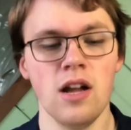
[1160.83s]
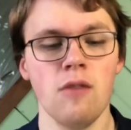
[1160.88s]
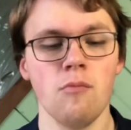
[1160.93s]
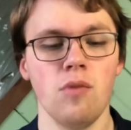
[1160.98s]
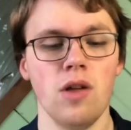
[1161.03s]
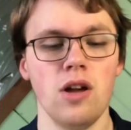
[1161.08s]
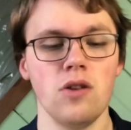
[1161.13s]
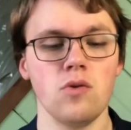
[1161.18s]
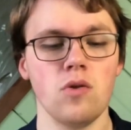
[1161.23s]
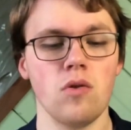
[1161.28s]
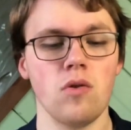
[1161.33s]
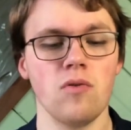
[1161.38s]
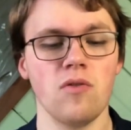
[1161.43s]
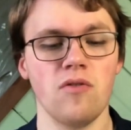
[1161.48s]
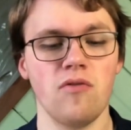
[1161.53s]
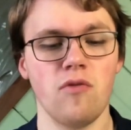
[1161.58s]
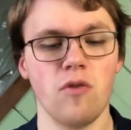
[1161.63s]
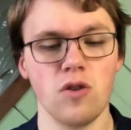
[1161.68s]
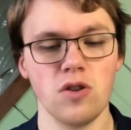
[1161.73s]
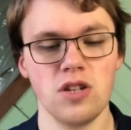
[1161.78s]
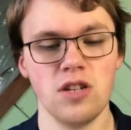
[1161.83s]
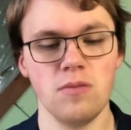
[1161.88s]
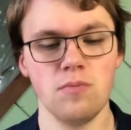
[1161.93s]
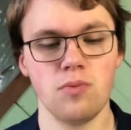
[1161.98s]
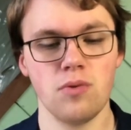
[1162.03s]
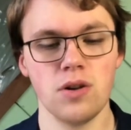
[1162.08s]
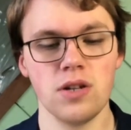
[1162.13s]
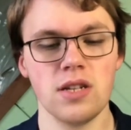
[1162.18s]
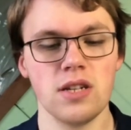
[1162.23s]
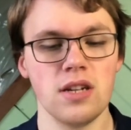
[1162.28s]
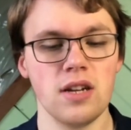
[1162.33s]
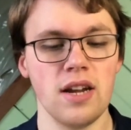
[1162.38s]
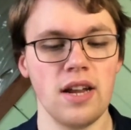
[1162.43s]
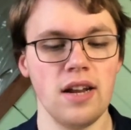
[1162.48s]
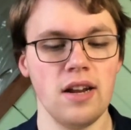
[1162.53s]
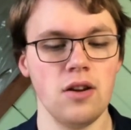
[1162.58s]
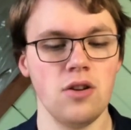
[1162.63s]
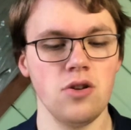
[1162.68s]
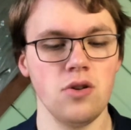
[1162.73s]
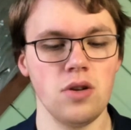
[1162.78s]
Players with over 14 points at the
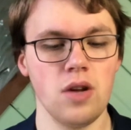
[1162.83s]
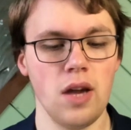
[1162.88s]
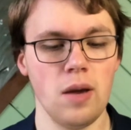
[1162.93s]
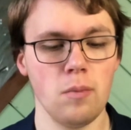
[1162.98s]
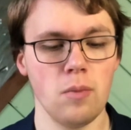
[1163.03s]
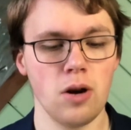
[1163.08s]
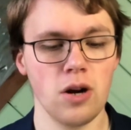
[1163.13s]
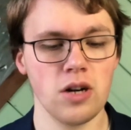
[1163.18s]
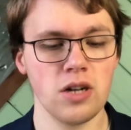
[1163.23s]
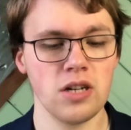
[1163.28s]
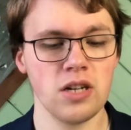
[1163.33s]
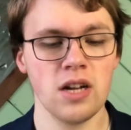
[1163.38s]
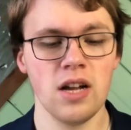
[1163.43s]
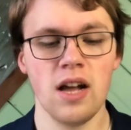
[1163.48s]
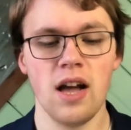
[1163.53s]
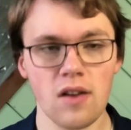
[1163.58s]
82-game mark.